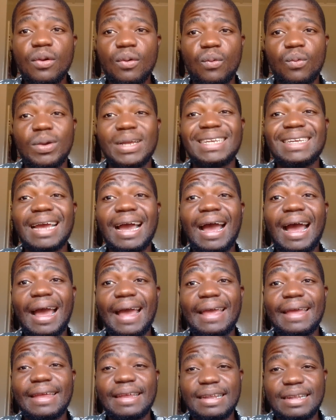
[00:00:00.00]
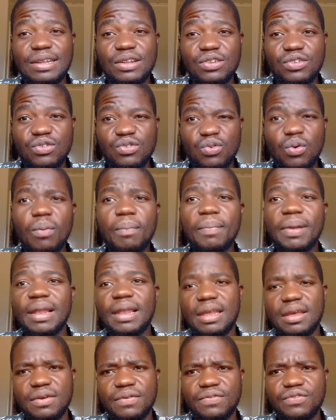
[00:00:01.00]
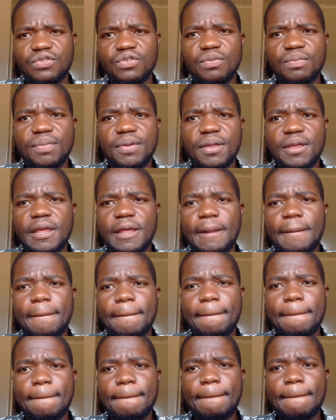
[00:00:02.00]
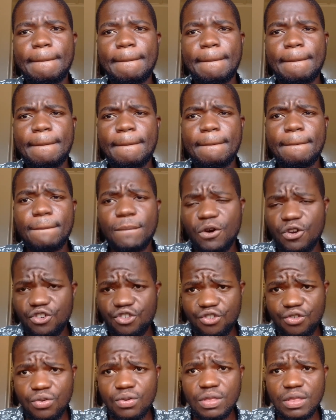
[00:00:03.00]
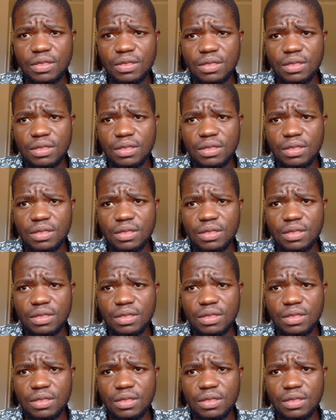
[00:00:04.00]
which I do believe to be more truth